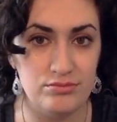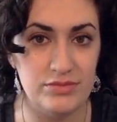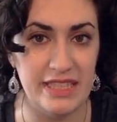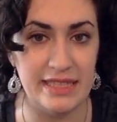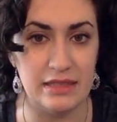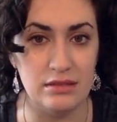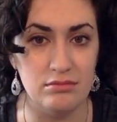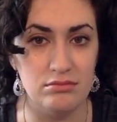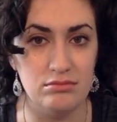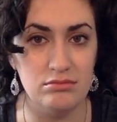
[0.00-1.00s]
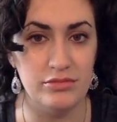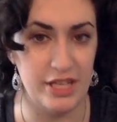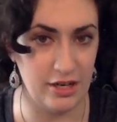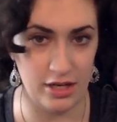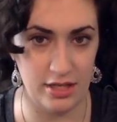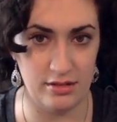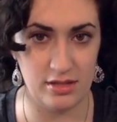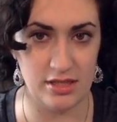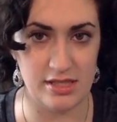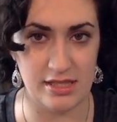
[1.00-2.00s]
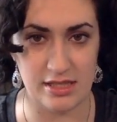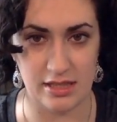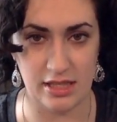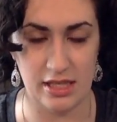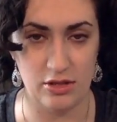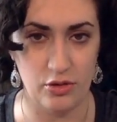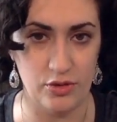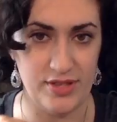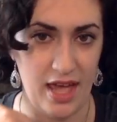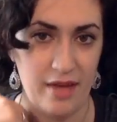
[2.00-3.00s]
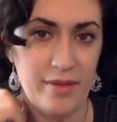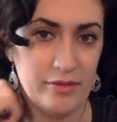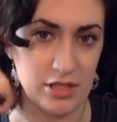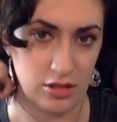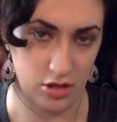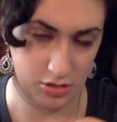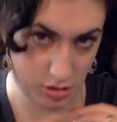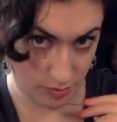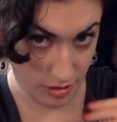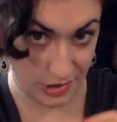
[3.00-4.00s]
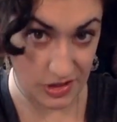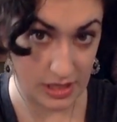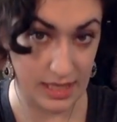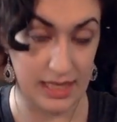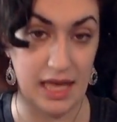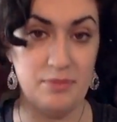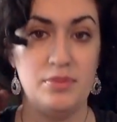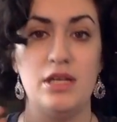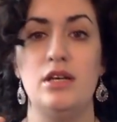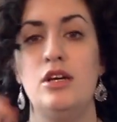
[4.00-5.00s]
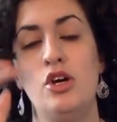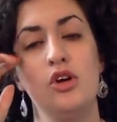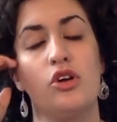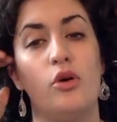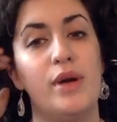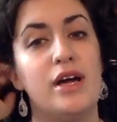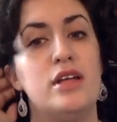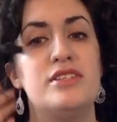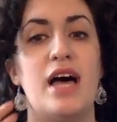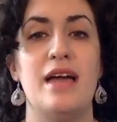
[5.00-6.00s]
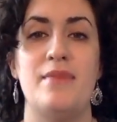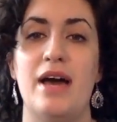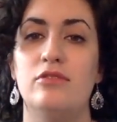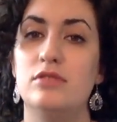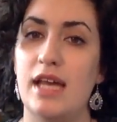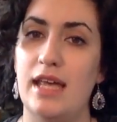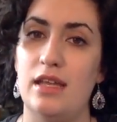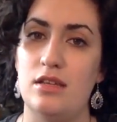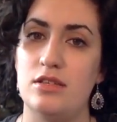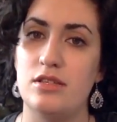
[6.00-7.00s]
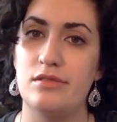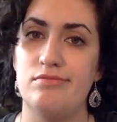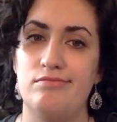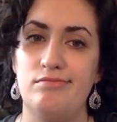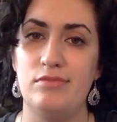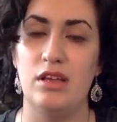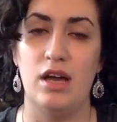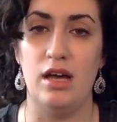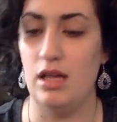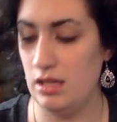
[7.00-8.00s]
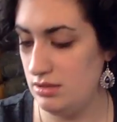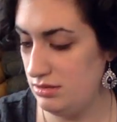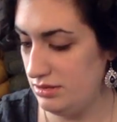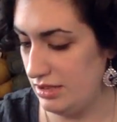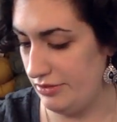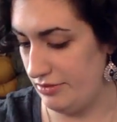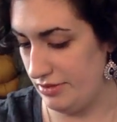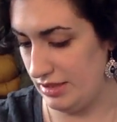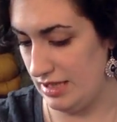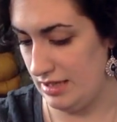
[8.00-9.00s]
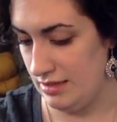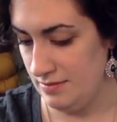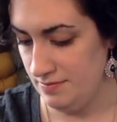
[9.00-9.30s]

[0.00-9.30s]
didn't knit on it consistently the whole time. It was a long-term project that kept going on timeout, and uh, you know, it really